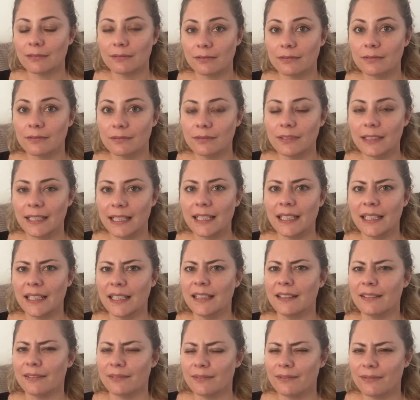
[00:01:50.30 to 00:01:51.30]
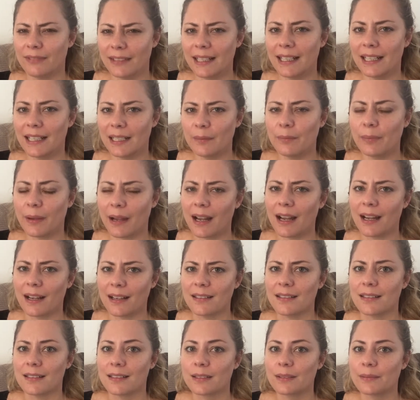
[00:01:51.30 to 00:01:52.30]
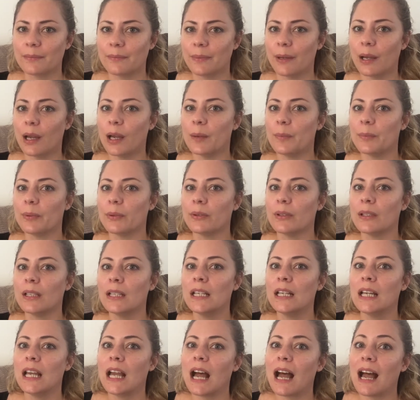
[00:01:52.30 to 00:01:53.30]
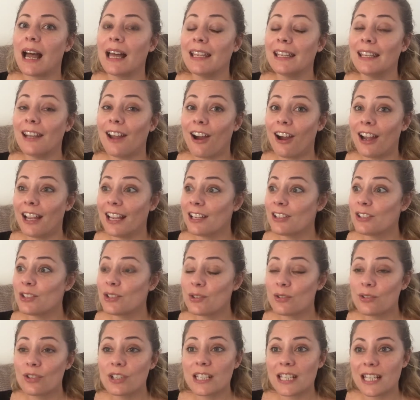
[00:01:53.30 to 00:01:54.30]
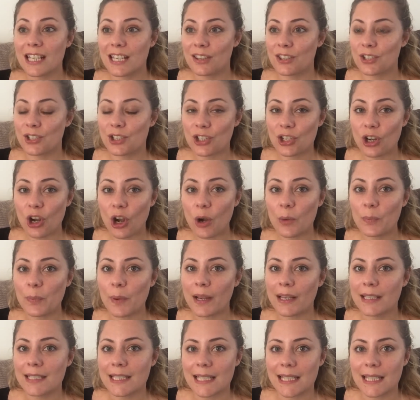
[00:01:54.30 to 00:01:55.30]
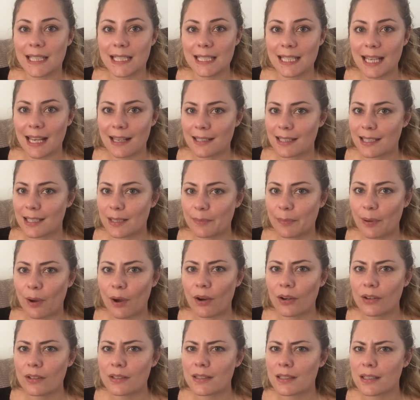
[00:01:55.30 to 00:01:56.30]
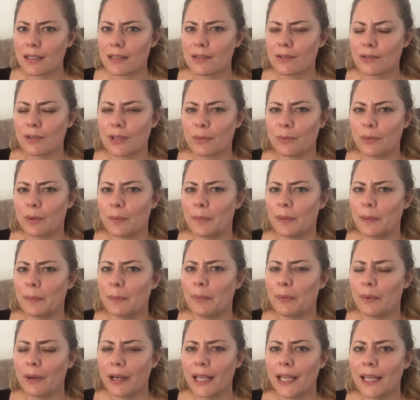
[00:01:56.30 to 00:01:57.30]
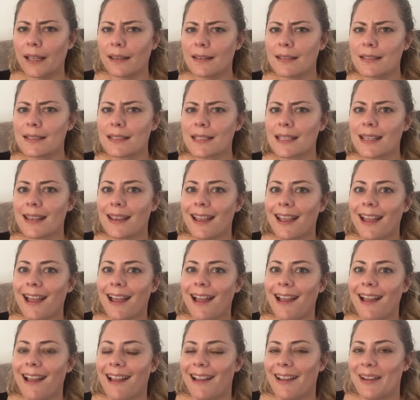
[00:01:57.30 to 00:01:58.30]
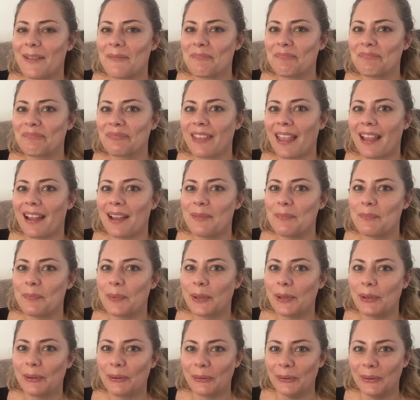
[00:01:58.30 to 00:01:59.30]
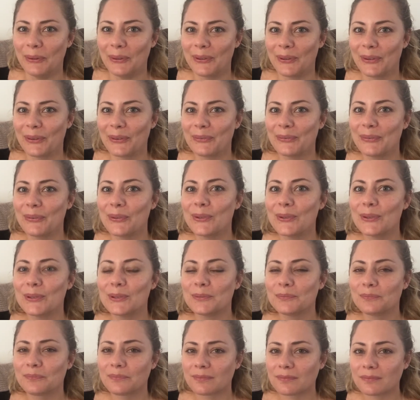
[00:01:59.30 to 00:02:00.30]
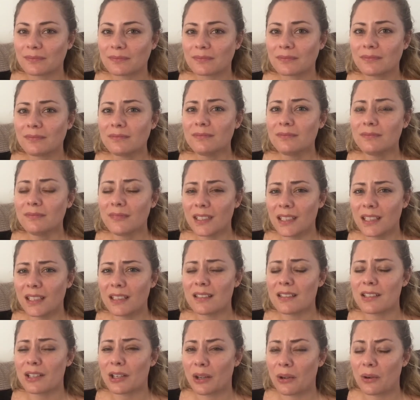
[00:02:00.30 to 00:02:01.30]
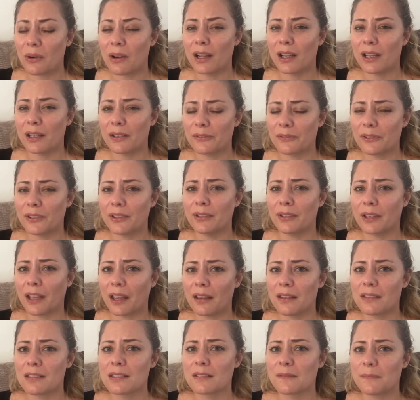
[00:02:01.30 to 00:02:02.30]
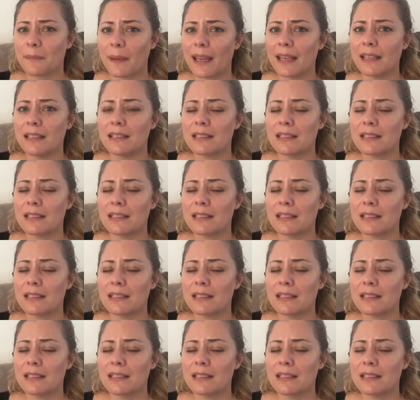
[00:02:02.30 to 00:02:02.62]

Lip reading: really bad purple, and I adored it in the shop. I did the tester pots. I thought it would be brilliant. I put it all on the wall, and it took quite a few coats of paint